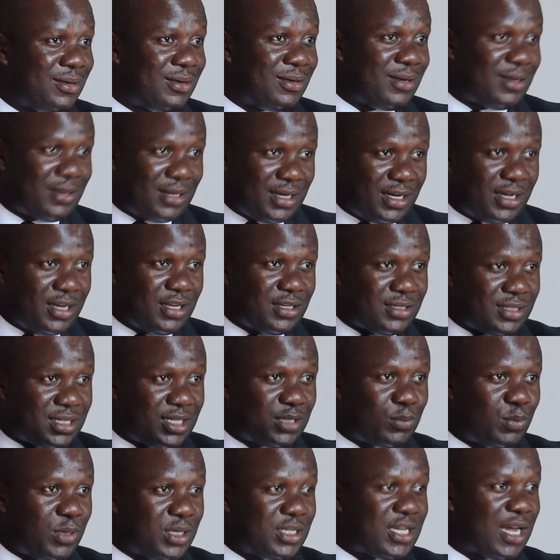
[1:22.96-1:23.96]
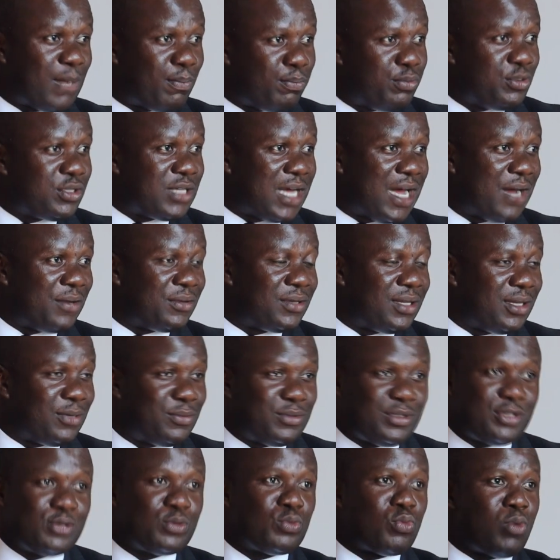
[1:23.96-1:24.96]
uh, and the statement I put out there,
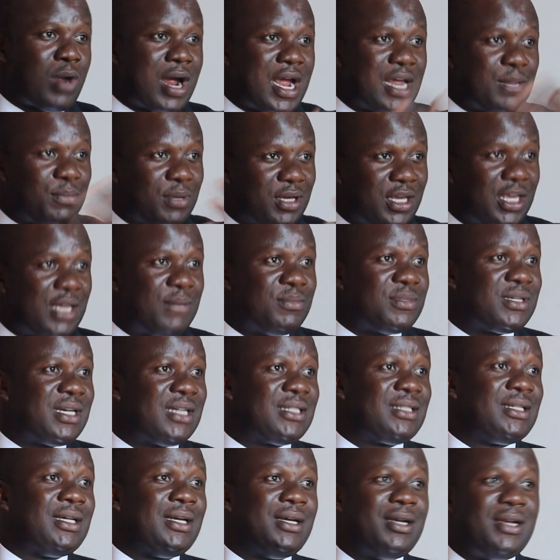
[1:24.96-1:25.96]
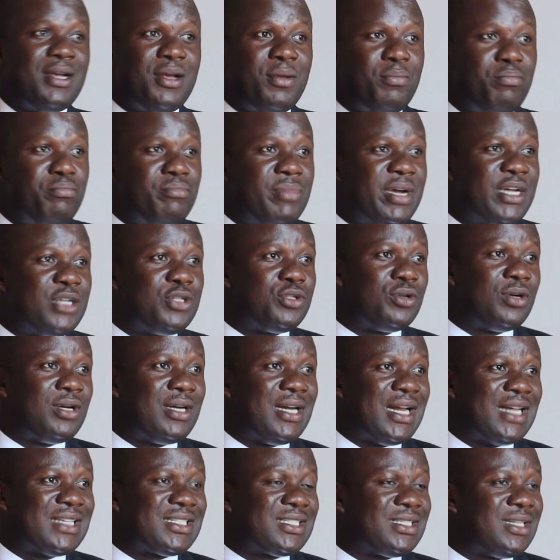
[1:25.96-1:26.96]
which is why it became such a major
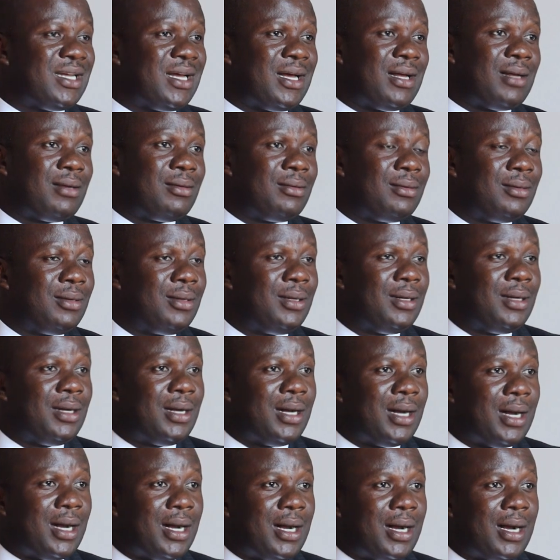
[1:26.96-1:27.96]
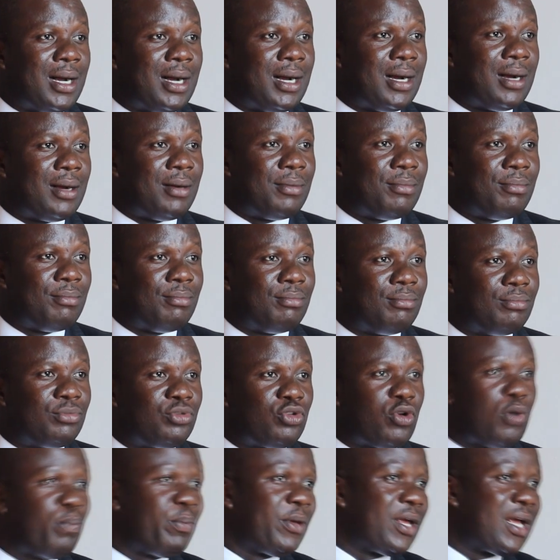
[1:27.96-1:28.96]
national um,
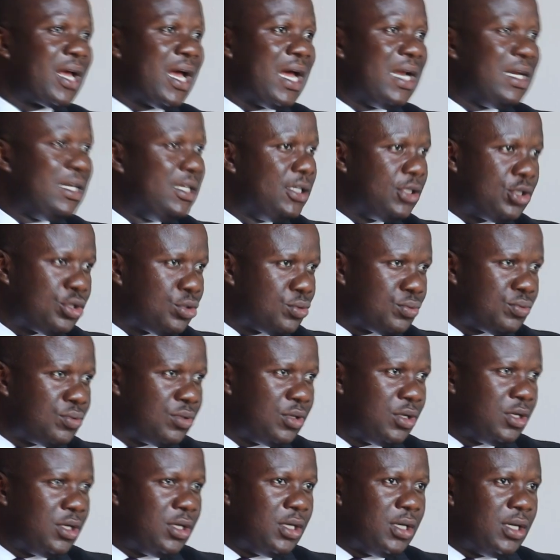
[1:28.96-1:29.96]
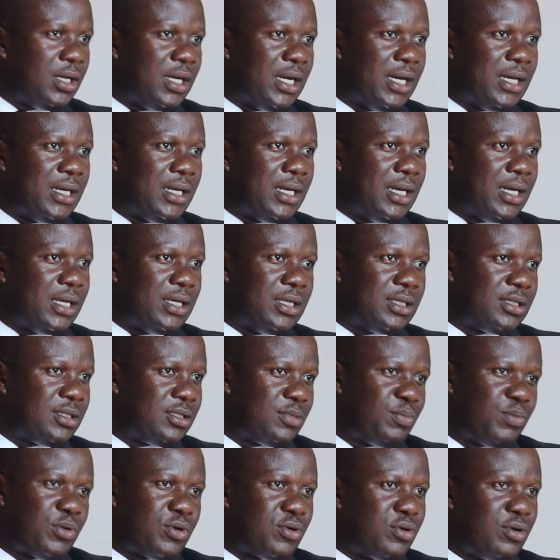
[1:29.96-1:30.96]
topical issue. Mm. And, and it
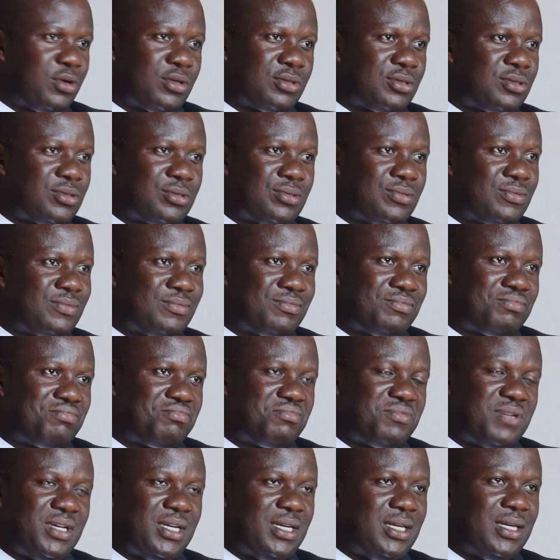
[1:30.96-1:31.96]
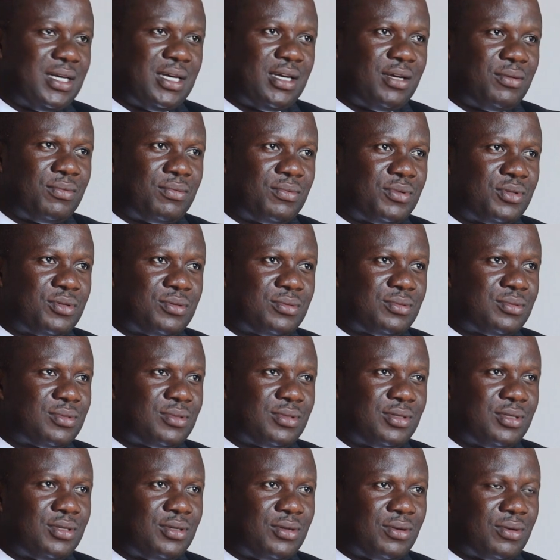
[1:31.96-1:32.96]
is because, really, with,
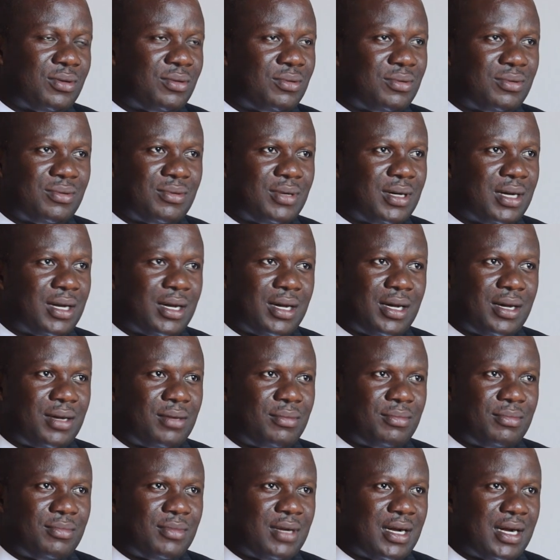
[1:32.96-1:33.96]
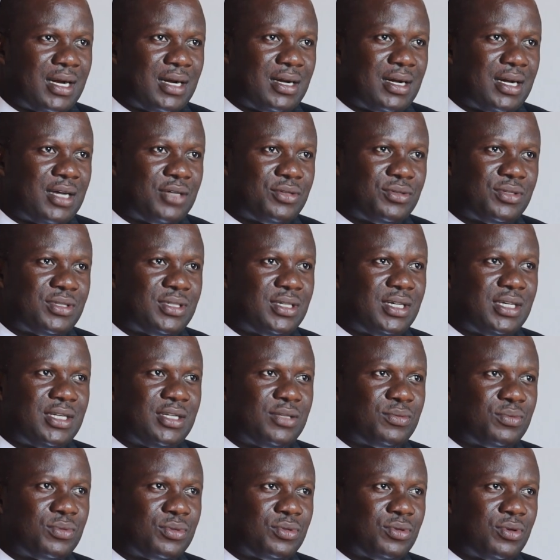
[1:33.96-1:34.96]
you know, um, I, I, should say
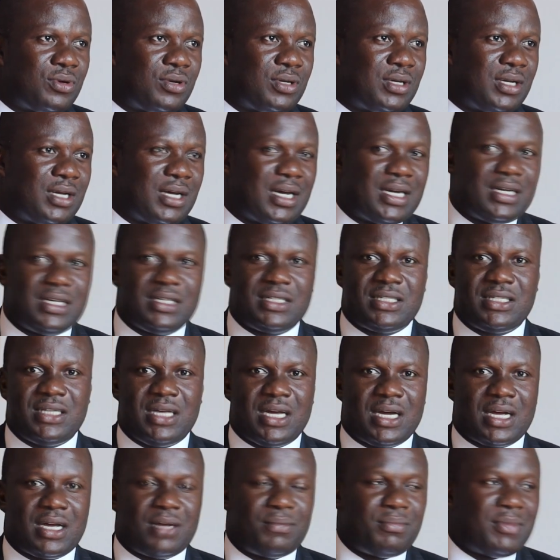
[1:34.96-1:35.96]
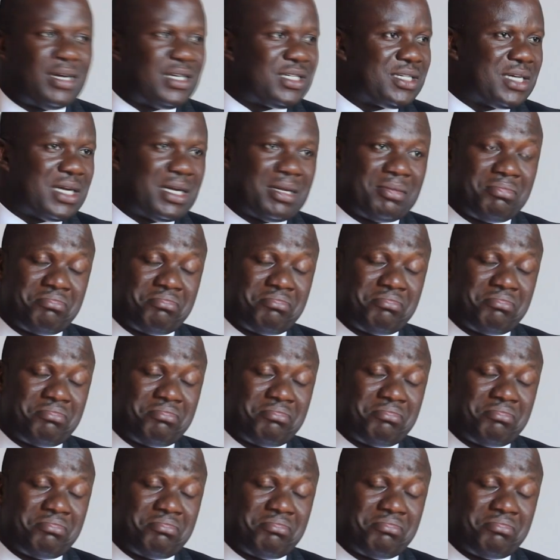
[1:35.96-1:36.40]
this with all the honesty I can muster